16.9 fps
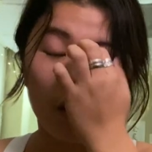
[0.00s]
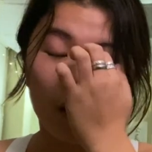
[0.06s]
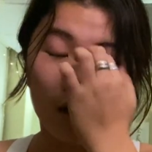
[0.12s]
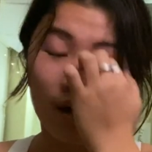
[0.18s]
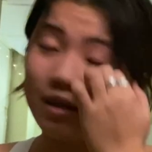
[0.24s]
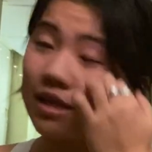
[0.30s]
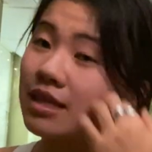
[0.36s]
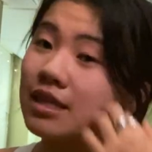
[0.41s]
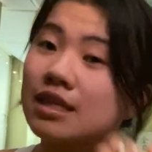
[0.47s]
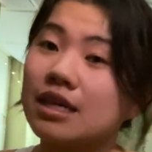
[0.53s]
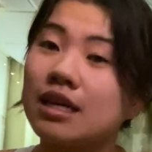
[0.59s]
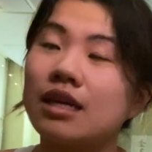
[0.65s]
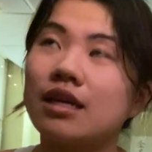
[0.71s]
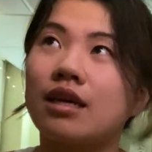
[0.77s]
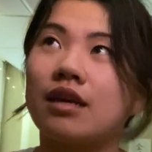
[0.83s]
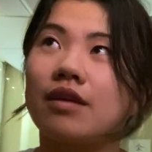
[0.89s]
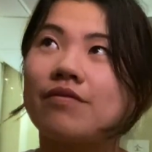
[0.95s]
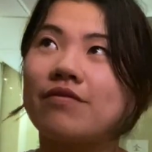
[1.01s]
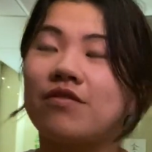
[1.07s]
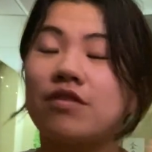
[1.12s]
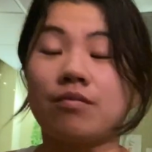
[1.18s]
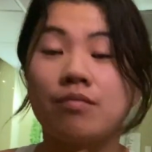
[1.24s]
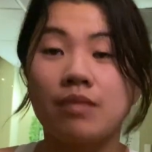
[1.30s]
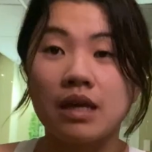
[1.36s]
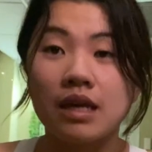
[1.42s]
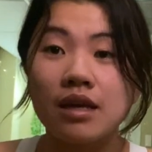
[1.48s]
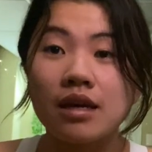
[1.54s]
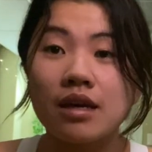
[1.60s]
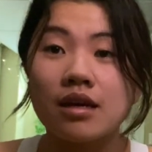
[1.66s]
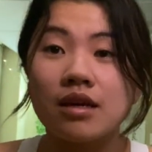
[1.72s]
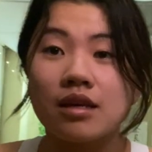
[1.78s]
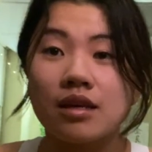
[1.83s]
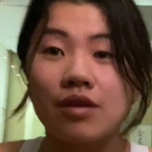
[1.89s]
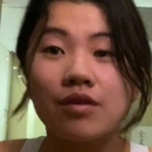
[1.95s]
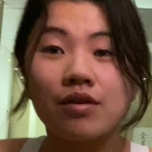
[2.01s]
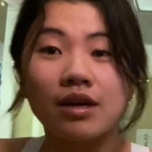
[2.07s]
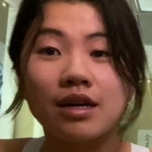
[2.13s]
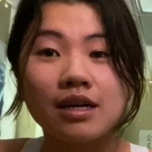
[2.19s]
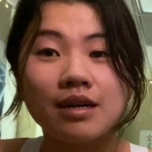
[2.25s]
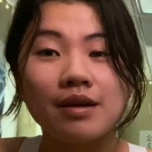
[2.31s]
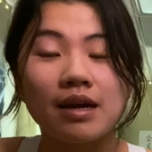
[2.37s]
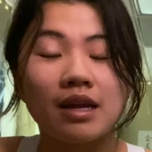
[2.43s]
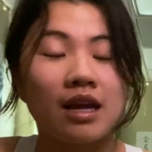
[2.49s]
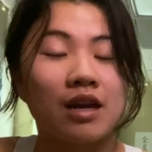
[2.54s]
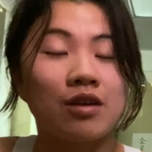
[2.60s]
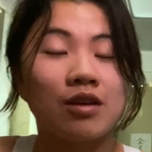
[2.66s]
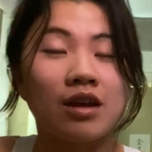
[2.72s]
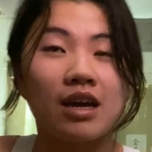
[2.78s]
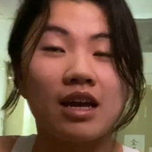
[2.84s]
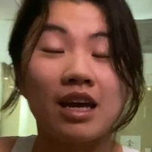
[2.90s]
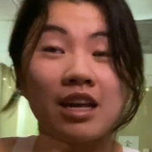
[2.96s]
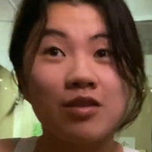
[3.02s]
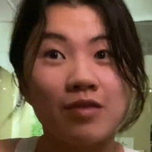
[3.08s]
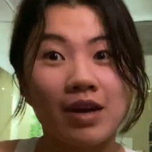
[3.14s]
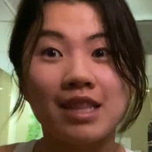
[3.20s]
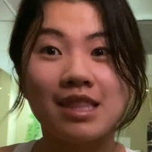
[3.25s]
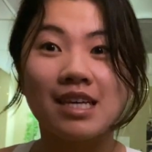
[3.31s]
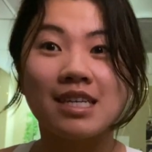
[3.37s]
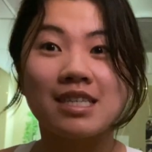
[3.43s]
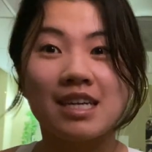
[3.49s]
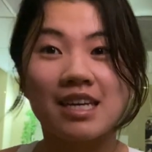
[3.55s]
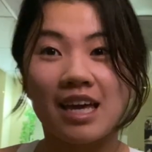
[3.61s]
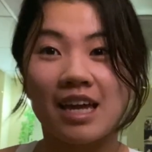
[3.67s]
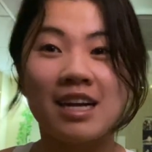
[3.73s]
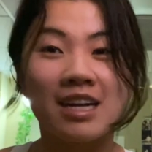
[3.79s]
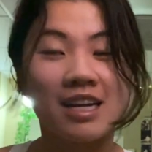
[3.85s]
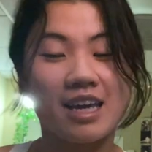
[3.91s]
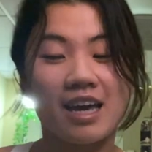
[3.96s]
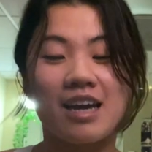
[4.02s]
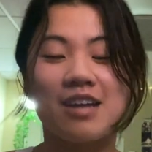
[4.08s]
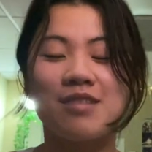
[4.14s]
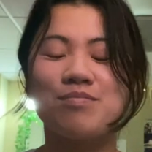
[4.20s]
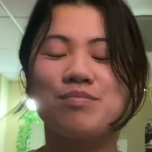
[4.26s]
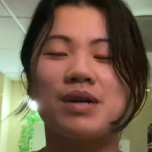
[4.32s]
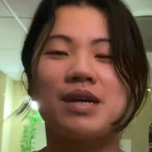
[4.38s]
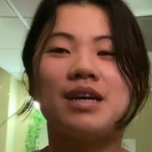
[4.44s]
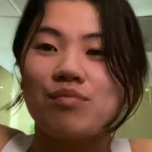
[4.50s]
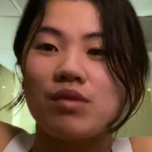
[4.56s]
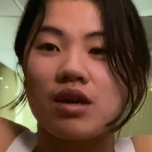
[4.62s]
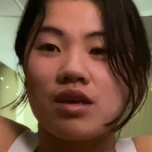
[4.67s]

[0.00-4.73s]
honestly like for me yoga and i iterate this again and again but